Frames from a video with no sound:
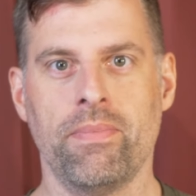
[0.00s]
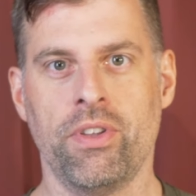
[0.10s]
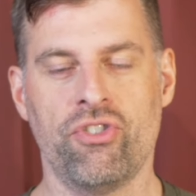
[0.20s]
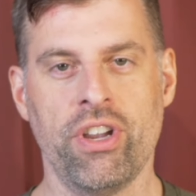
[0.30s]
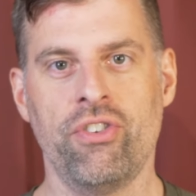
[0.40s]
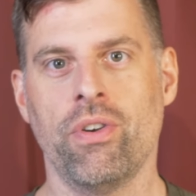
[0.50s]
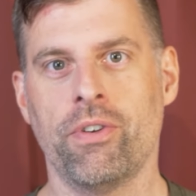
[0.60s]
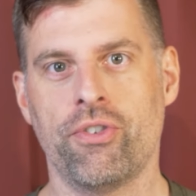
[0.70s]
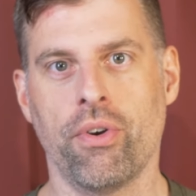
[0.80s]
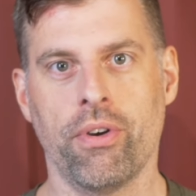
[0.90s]
the
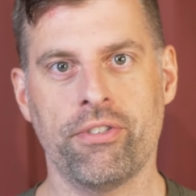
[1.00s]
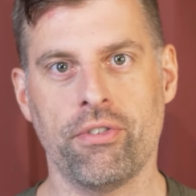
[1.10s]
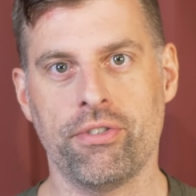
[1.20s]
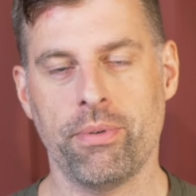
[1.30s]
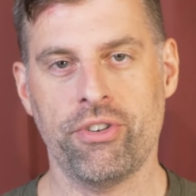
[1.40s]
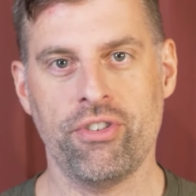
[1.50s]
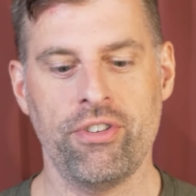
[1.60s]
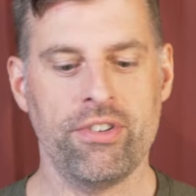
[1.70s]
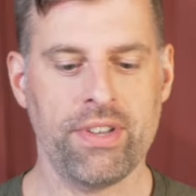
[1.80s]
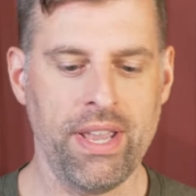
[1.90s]
changeover to crystal
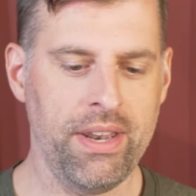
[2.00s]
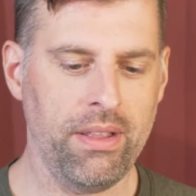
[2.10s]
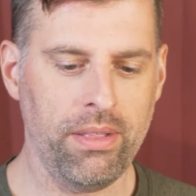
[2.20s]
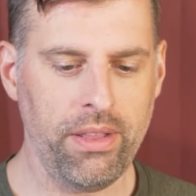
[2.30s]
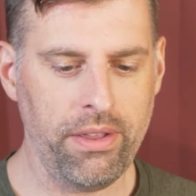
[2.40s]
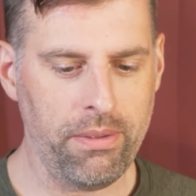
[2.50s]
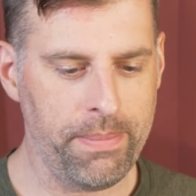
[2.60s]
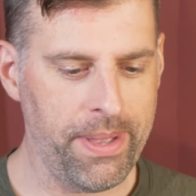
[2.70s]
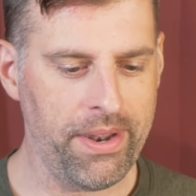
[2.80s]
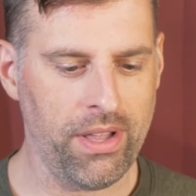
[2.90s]
switches and a little bit